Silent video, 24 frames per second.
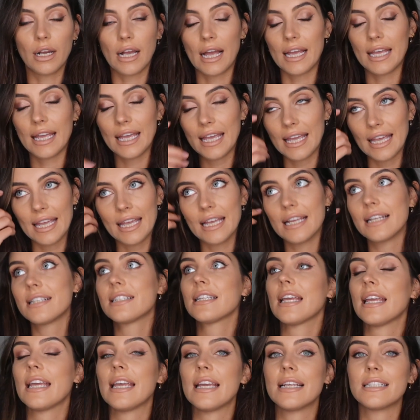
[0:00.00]
Like I hate
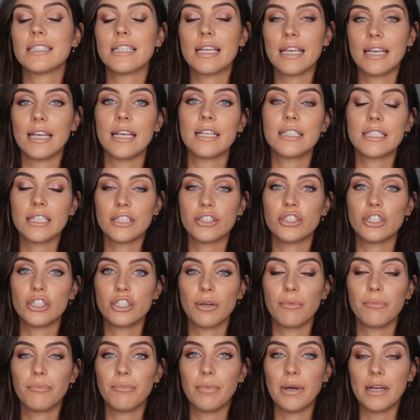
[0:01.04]
itchy
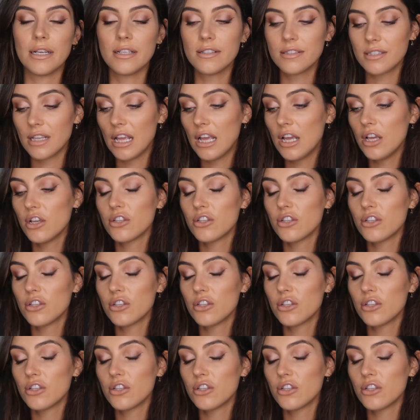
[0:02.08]
jumpers.